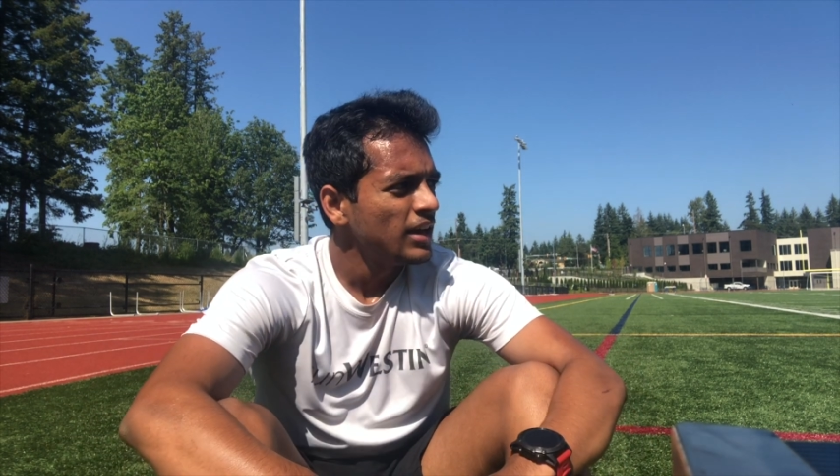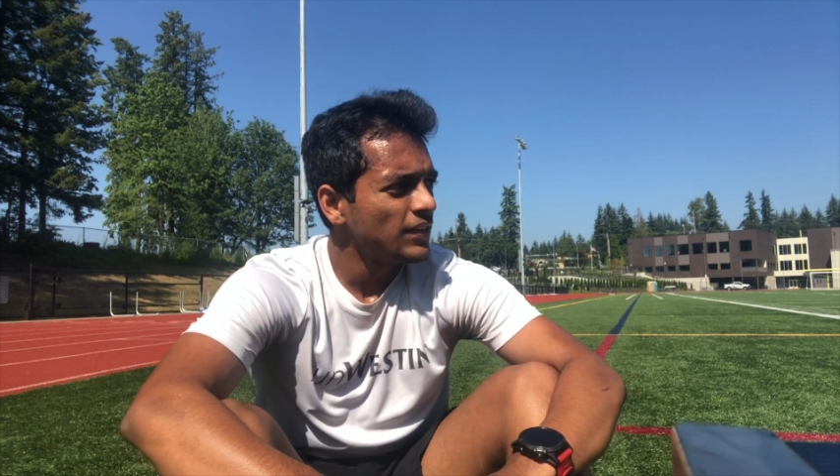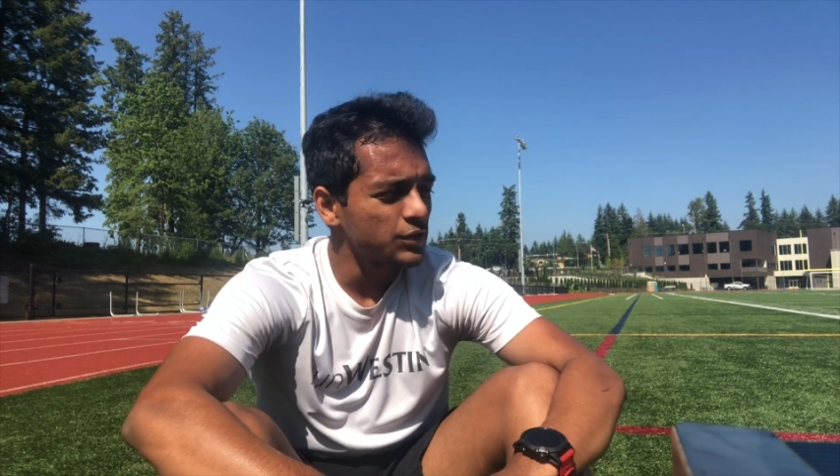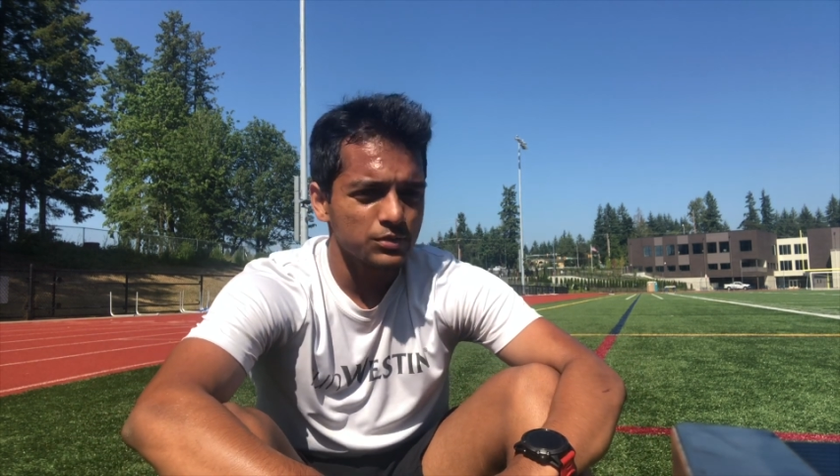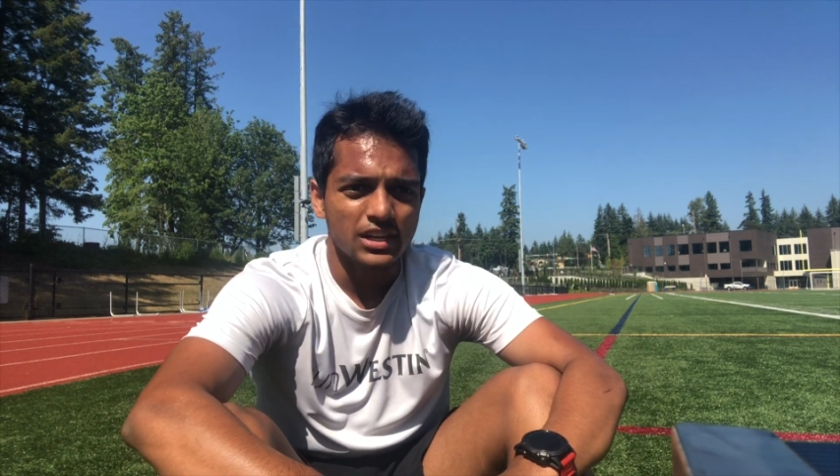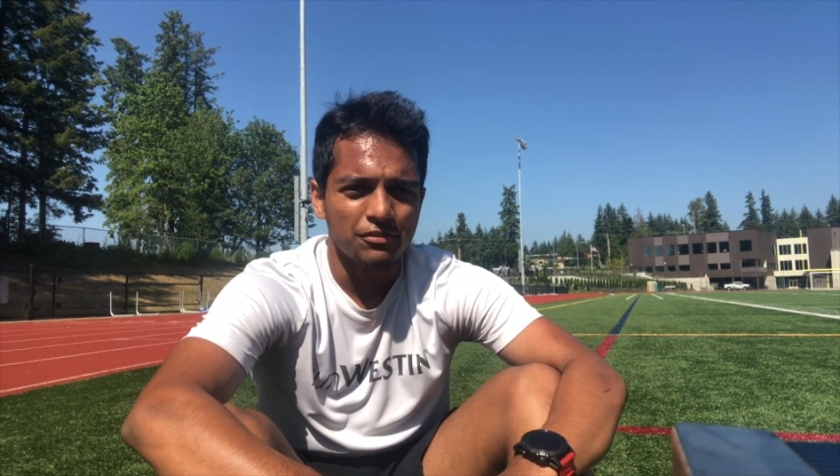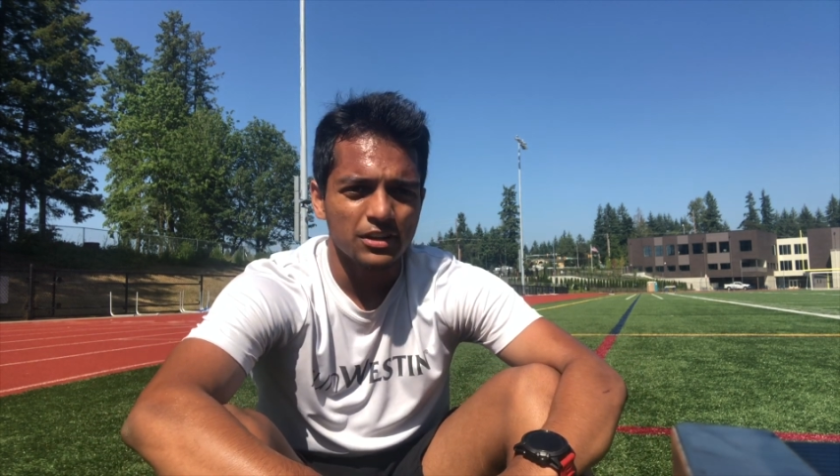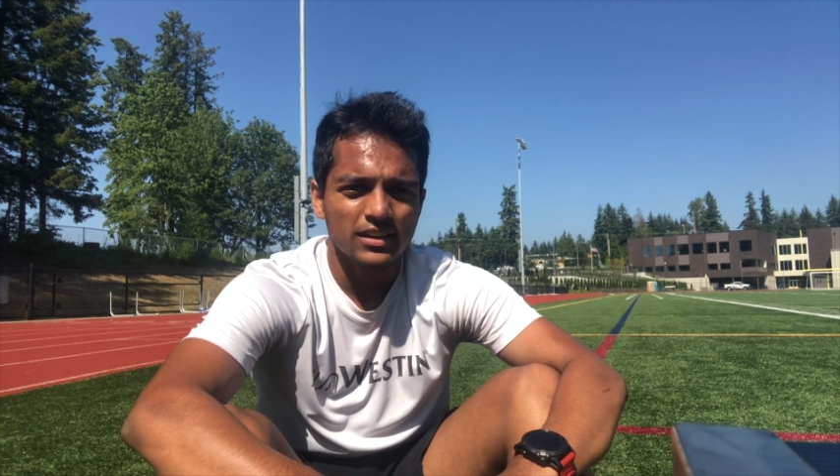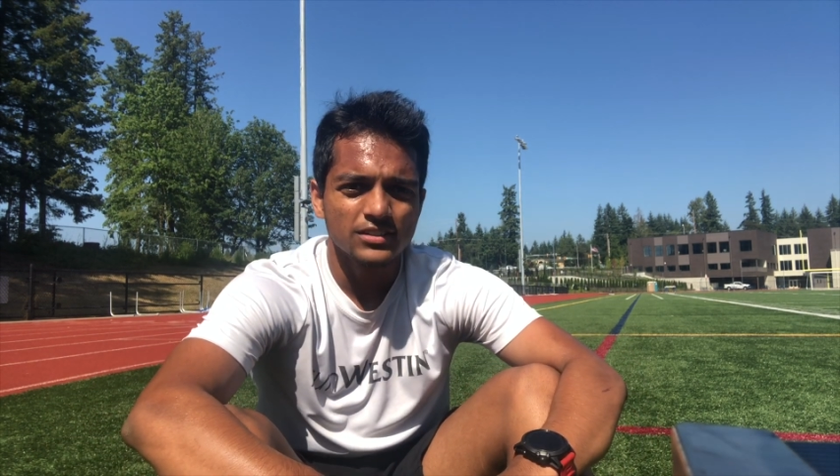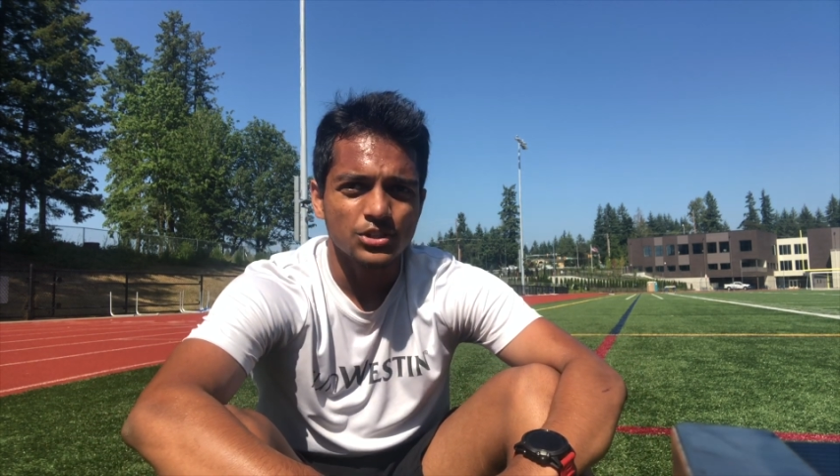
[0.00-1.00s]
This was
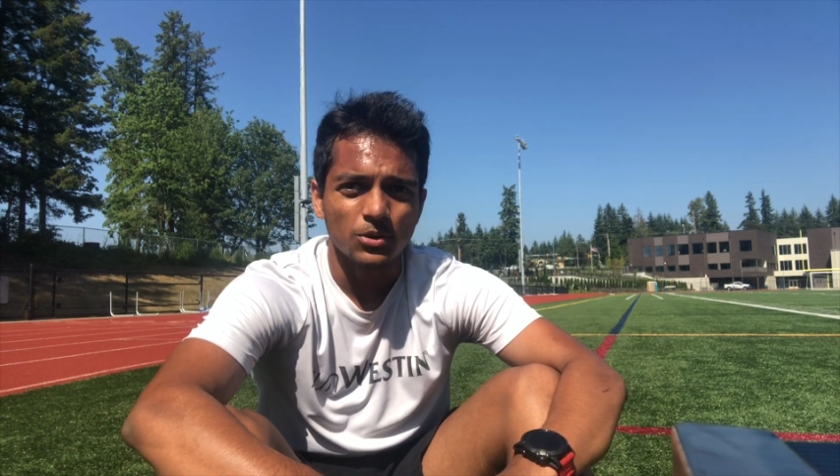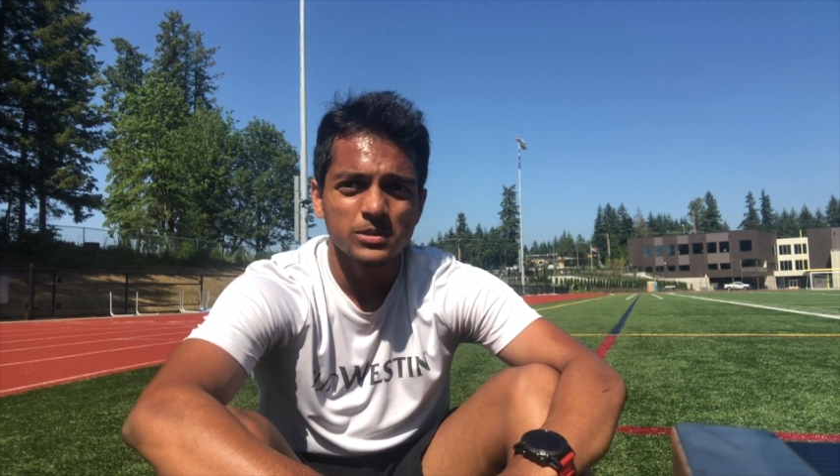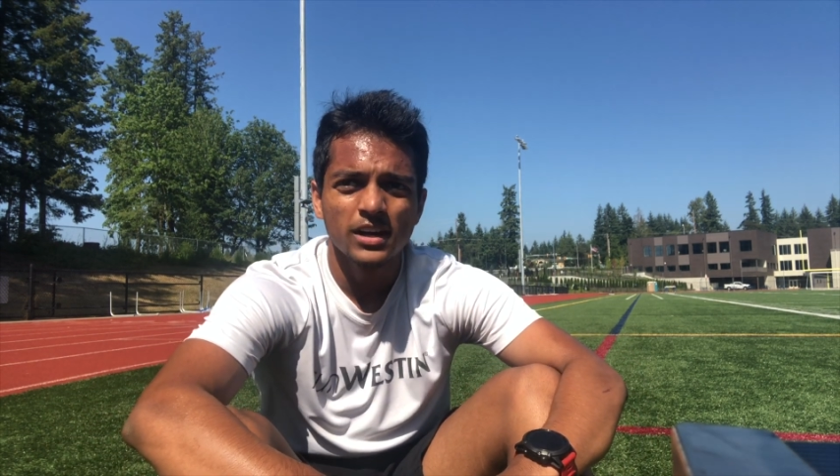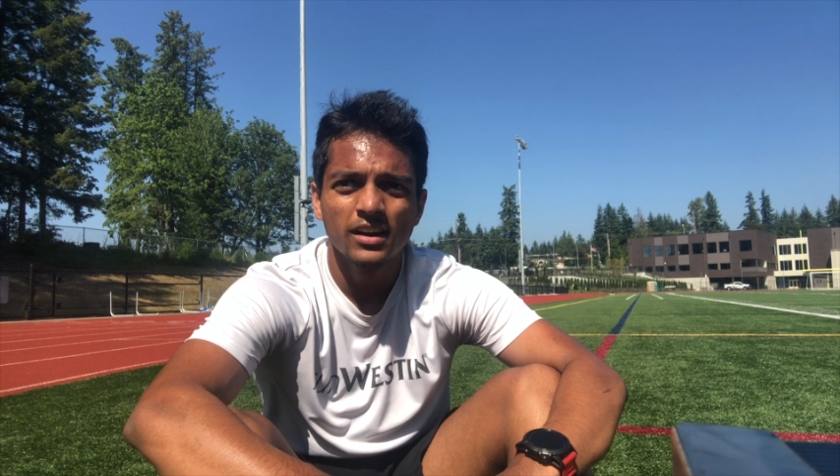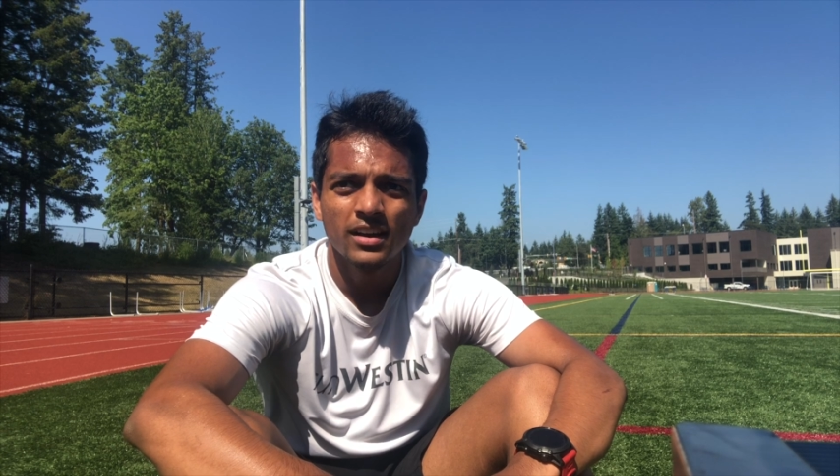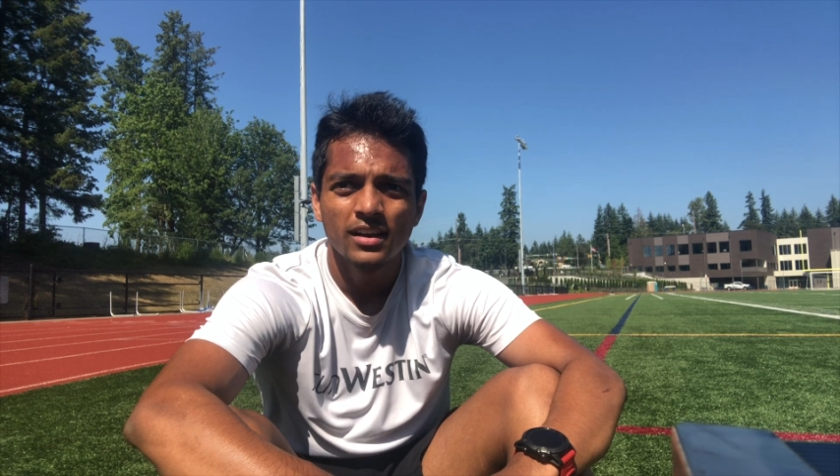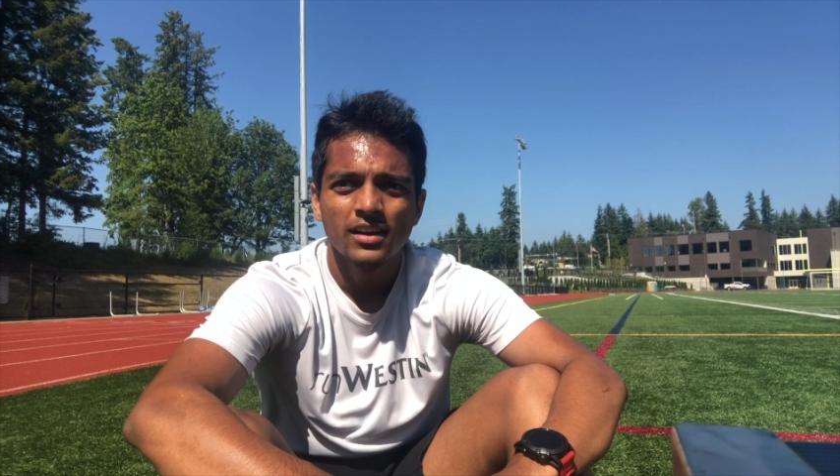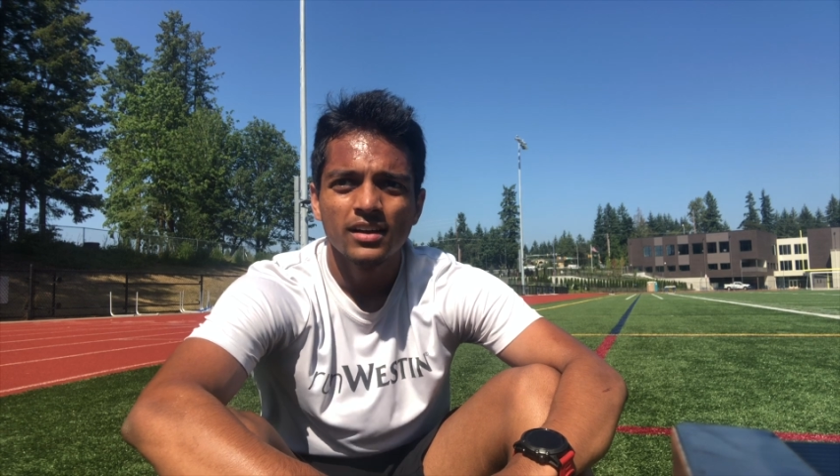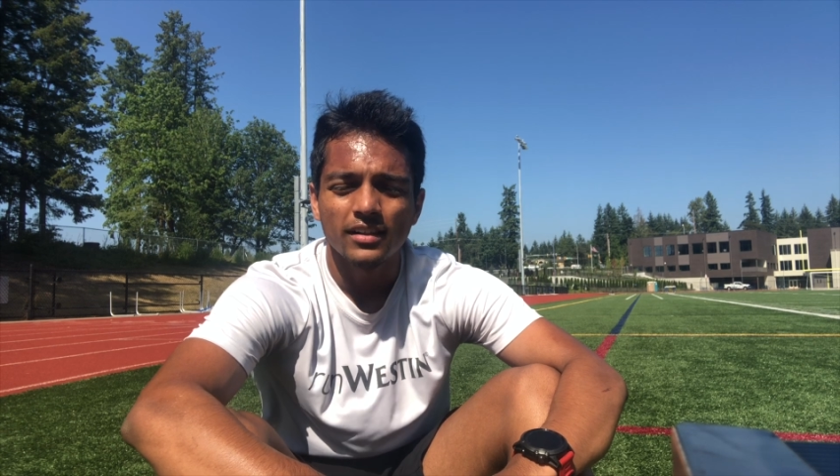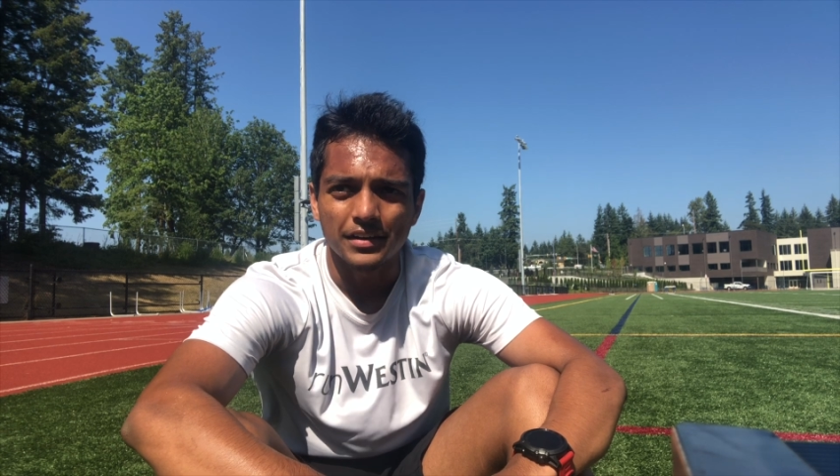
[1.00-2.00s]
definitely controlled.
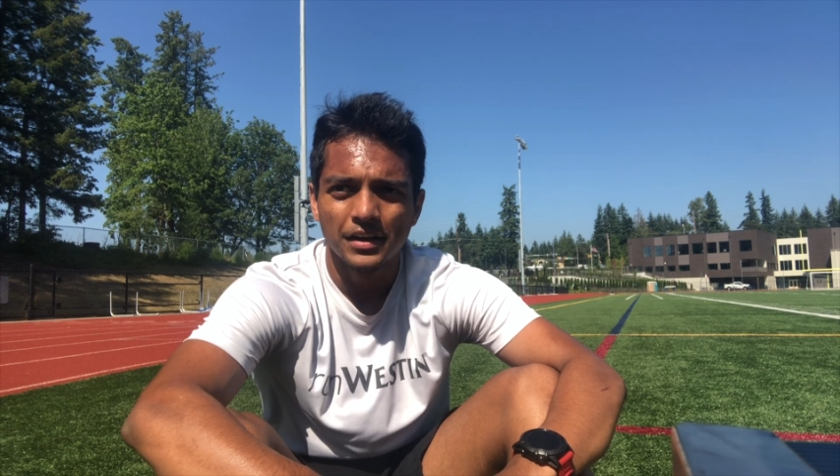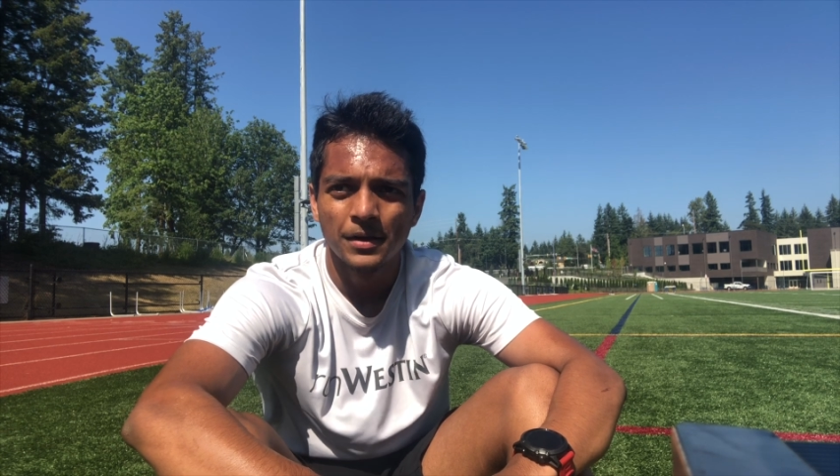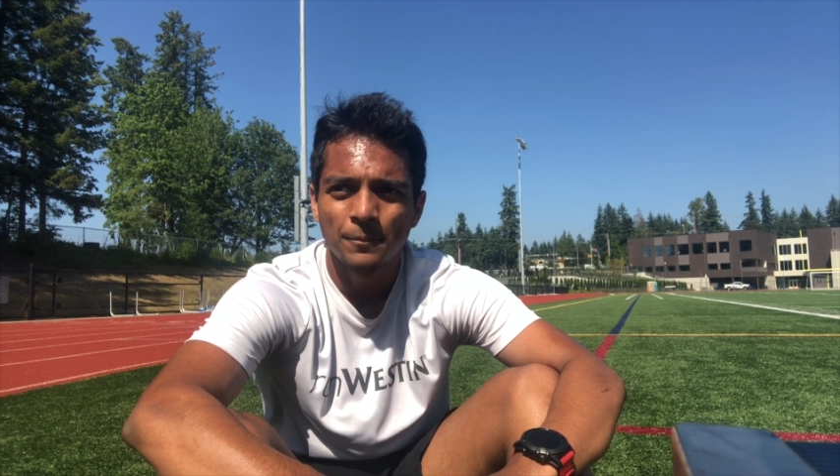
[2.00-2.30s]
Like,